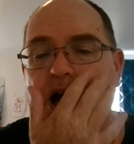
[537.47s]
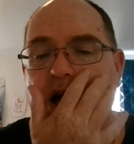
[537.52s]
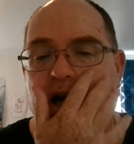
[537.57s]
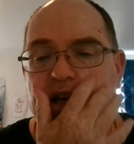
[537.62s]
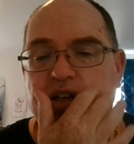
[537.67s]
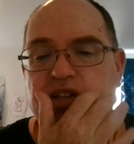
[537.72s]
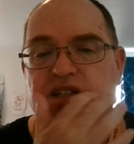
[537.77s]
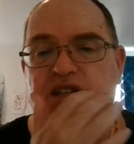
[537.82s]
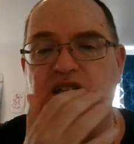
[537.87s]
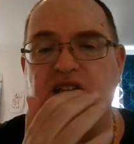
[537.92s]

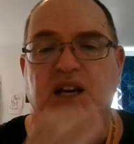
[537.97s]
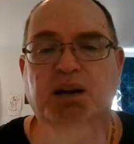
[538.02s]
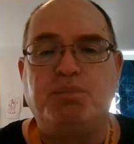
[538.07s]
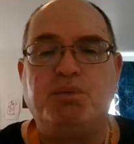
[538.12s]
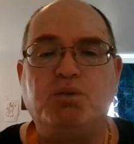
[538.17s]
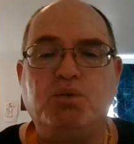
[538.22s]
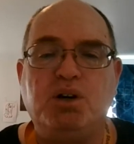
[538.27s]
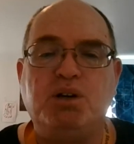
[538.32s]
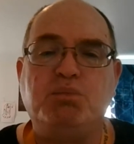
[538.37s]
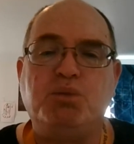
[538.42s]
It is the
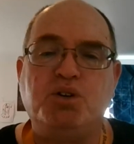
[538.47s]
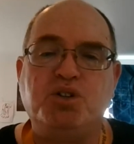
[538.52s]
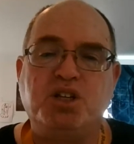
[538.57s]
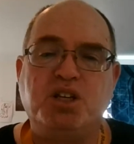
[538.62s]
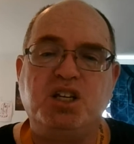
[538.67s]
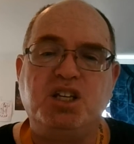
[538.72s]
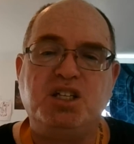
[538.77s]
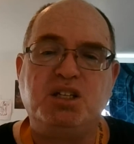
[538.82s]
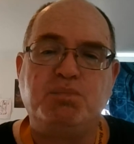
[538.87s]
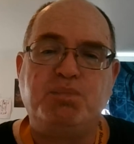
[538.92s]
number one most
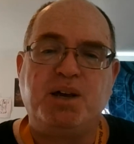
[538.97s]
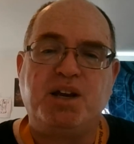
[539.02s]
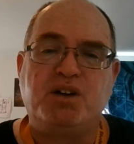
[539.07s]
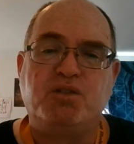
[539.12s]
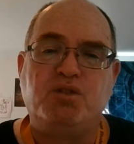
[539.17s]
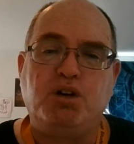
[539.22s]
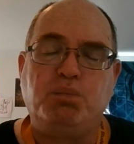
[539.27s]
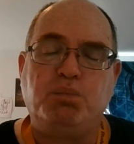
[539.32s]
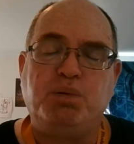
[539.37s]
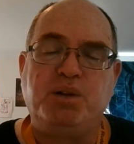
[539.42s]
anticipated
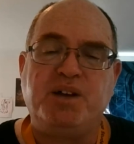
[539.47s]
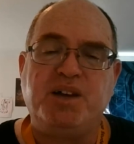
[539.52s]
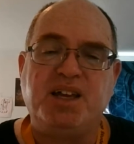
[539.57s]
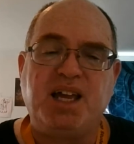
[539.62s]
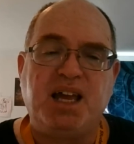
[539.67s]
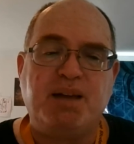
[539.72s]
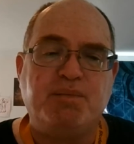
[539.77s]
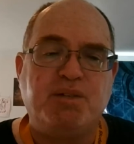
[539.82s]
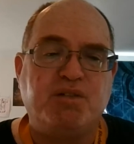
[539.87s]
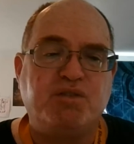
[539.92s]
role playing
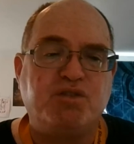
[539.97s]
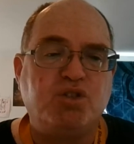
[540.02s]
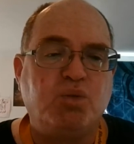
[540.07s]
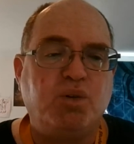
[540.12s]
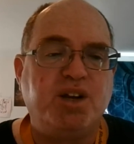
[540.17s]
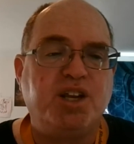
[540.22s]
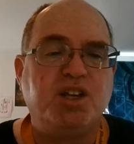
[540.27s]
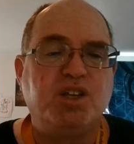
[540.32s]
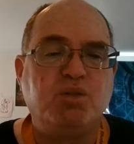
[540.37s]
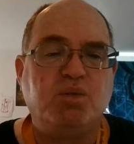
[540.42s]
game of
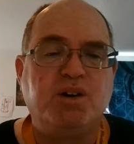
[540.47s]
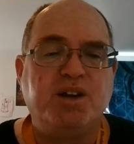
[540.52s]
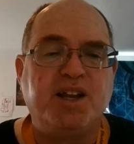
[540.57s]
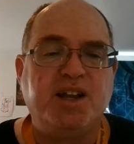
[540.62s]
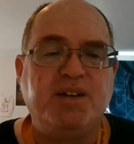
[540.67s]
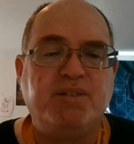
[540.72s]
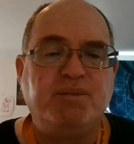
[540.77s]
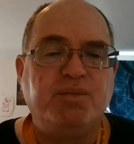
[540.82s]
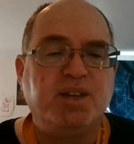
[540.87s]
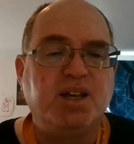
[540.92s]

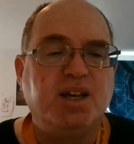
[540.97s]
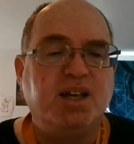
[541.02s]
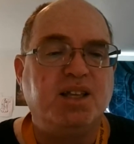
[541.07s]
2020.